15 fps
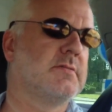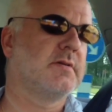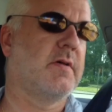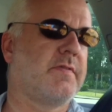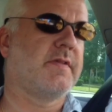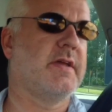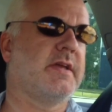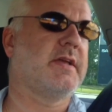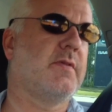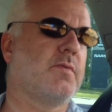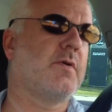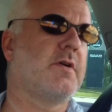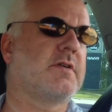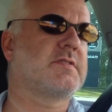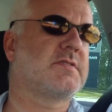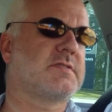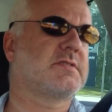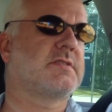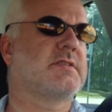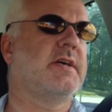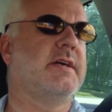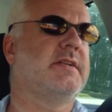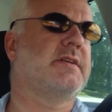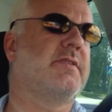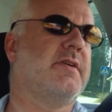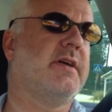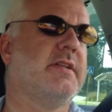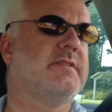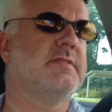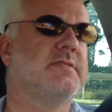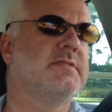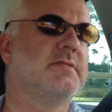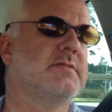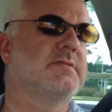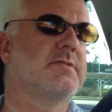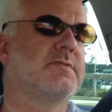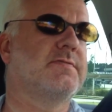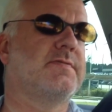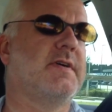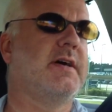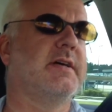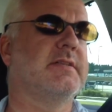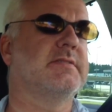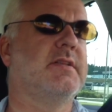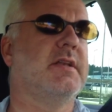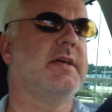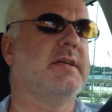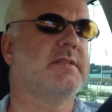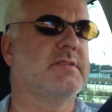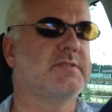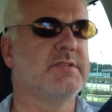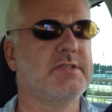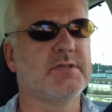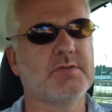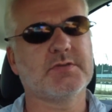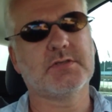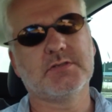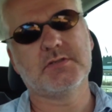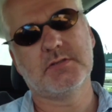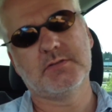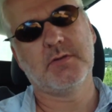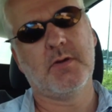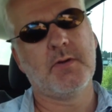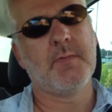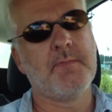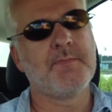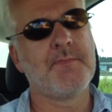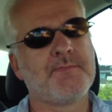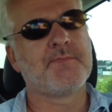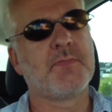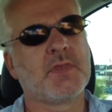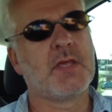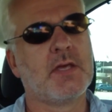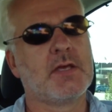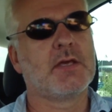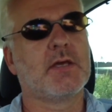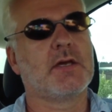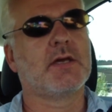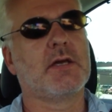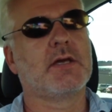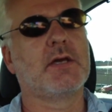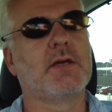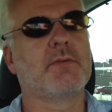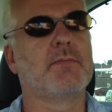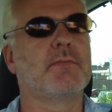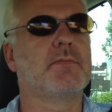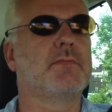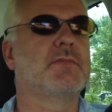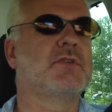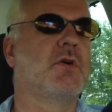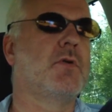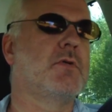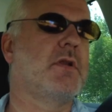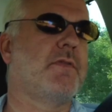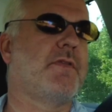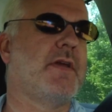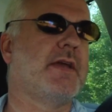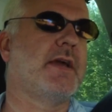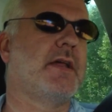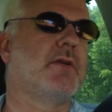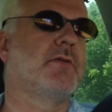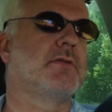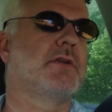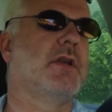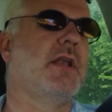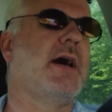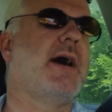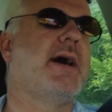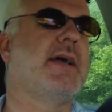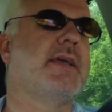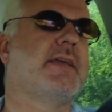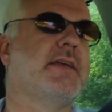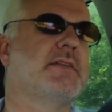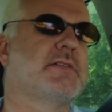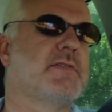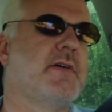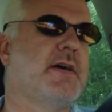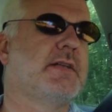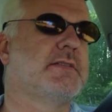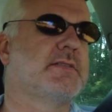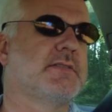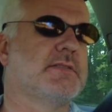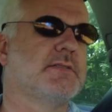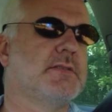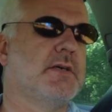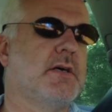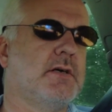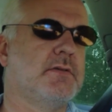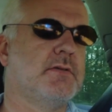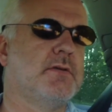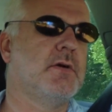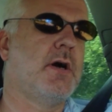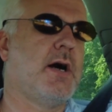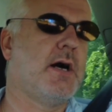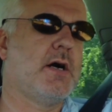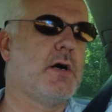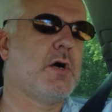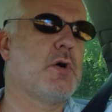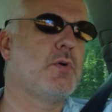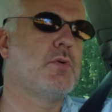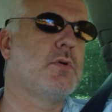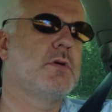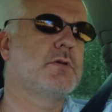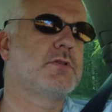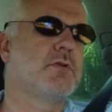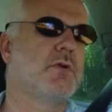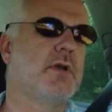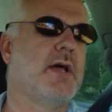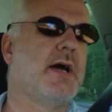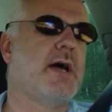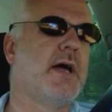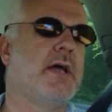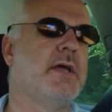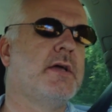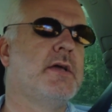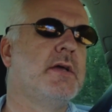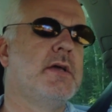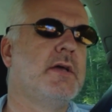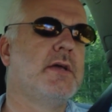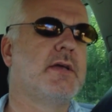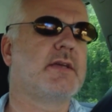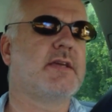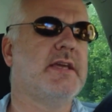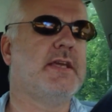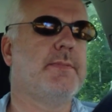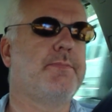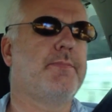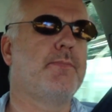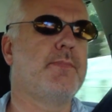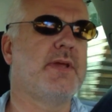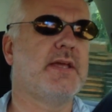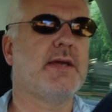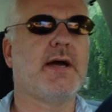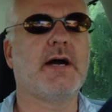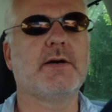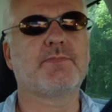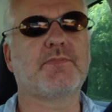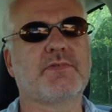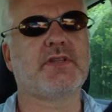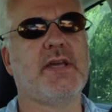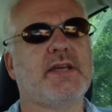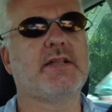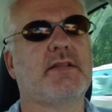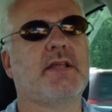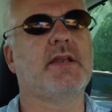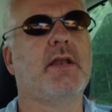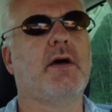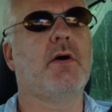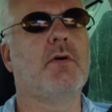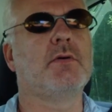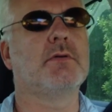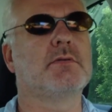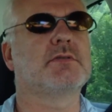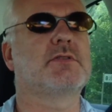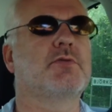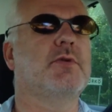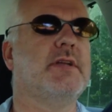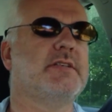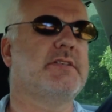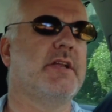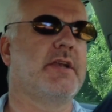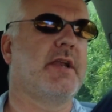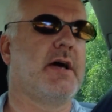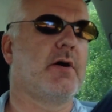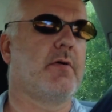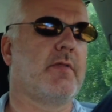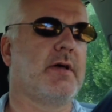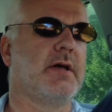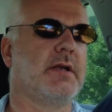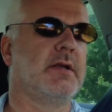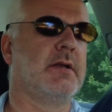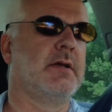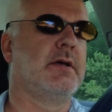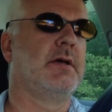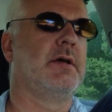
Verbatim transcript: I think it works kind of great to find the latest news. Um, the only thing I don't like is that how should I keep me updated on Twitter now then?